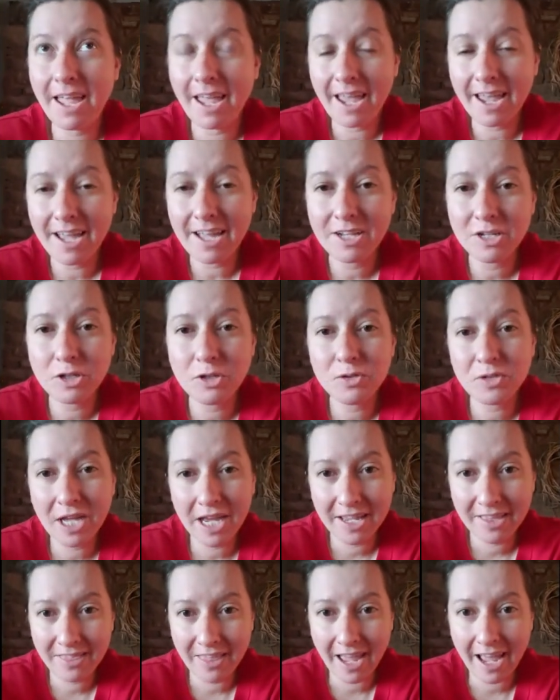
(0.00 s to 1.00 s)
And you
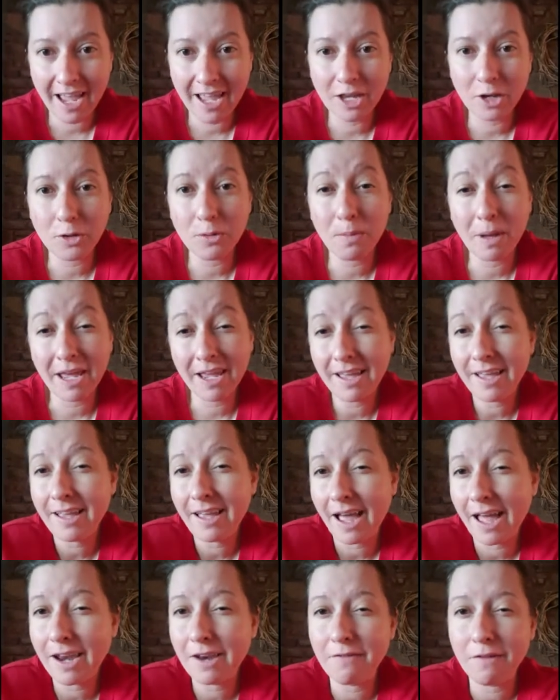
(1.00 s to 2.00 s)
take that and you make
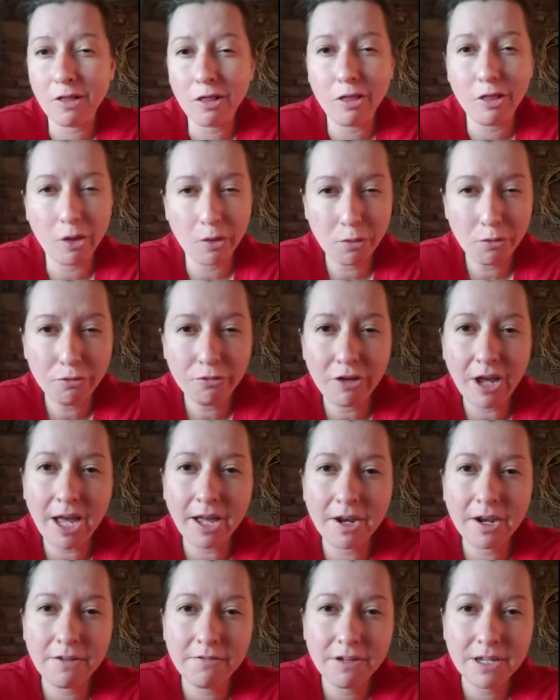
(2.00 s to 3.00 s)
kind of a loaf
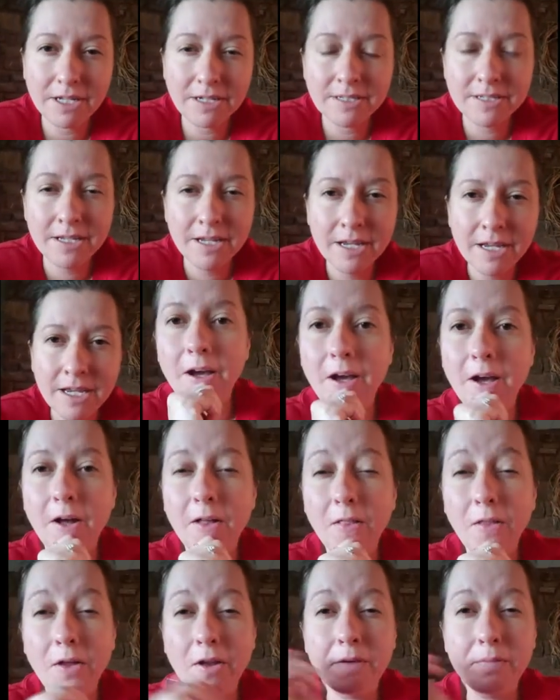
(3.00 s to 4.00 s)
out of it.
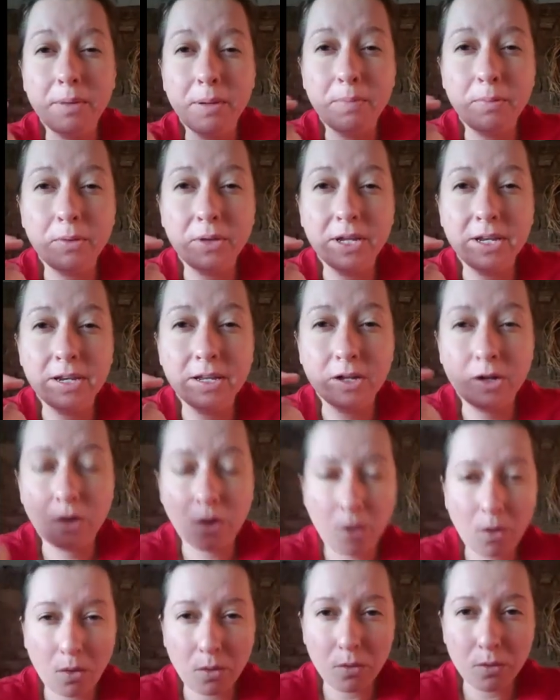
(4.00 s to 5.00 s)
A lot of people eat it
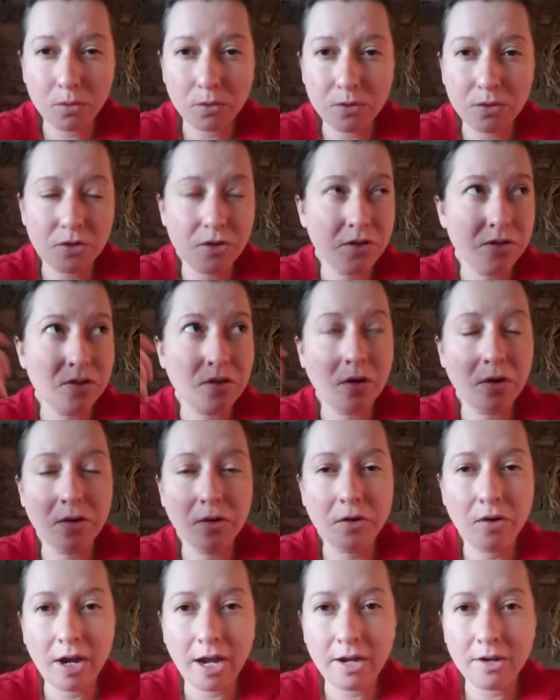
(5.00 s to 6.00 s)
cold, just
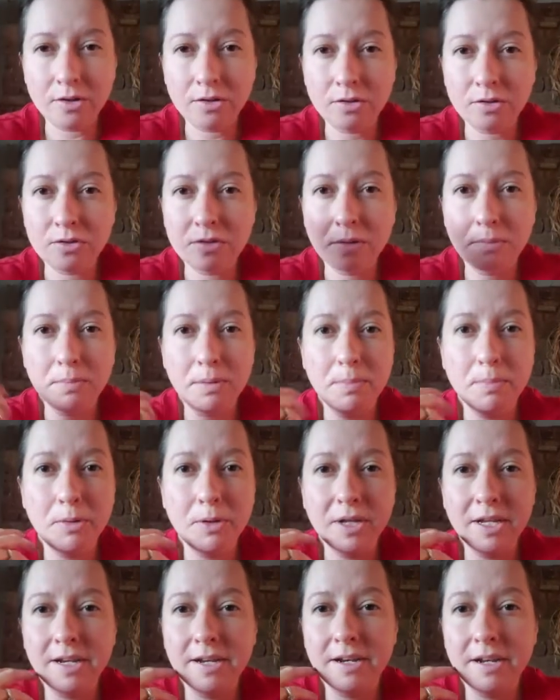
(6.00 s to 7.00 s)
on crackers. Some
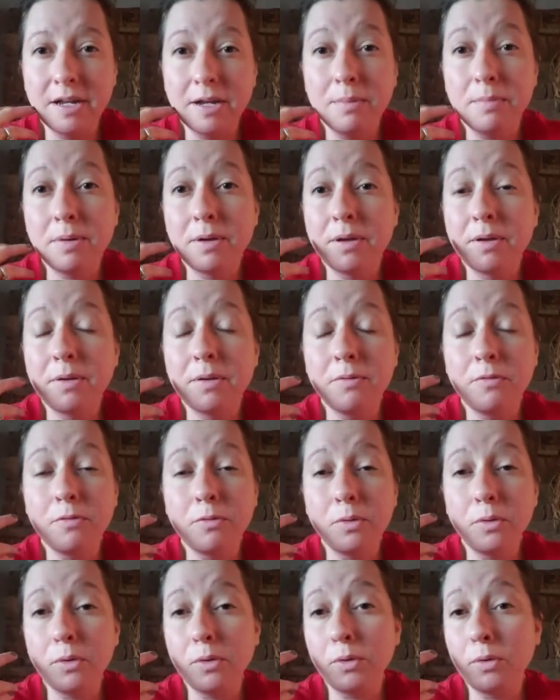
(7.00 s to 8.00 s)
people heat it up
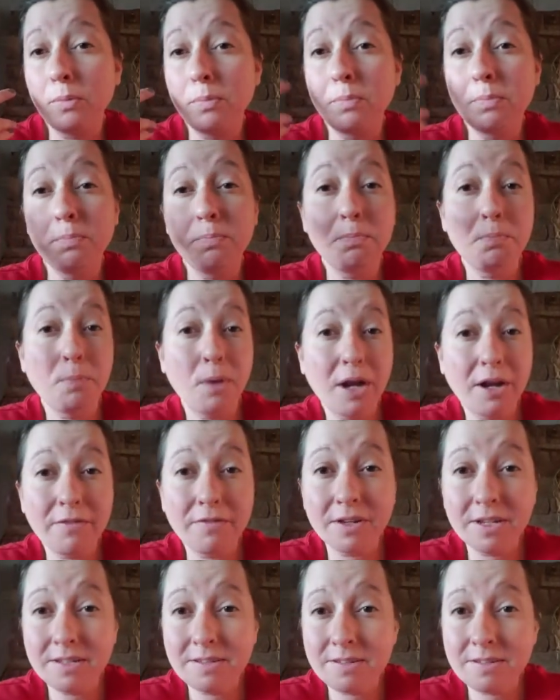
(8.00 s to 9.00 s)
for
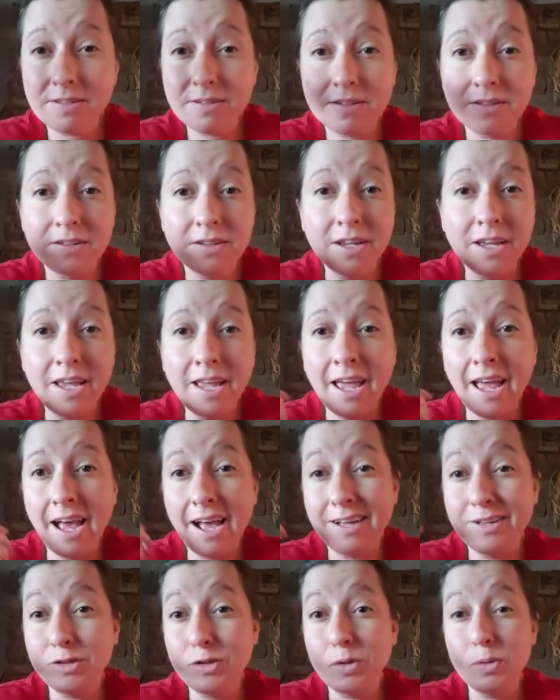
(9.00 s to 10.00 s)
breakfast
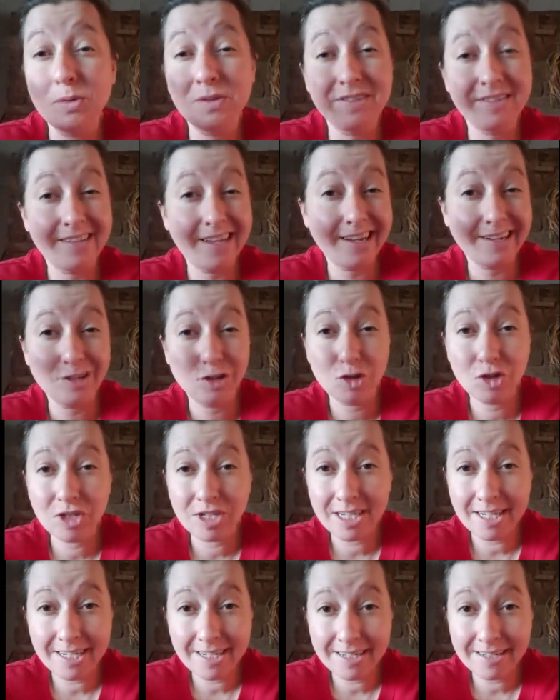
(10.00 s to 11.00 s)
as you would slice
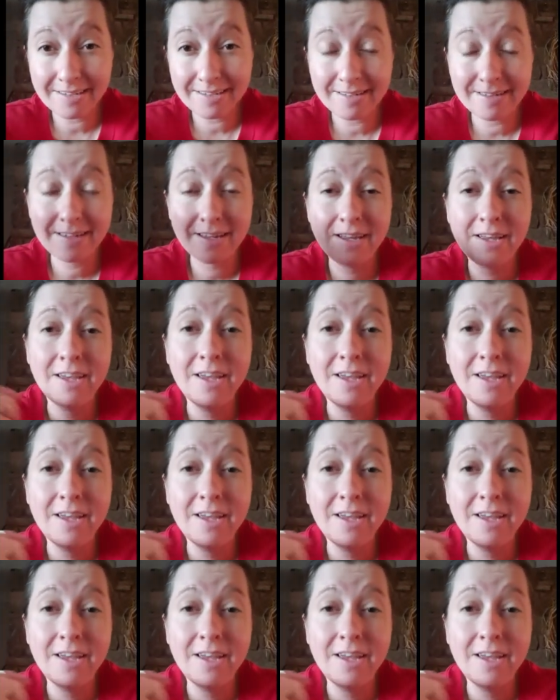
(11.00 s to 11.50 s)
cheese.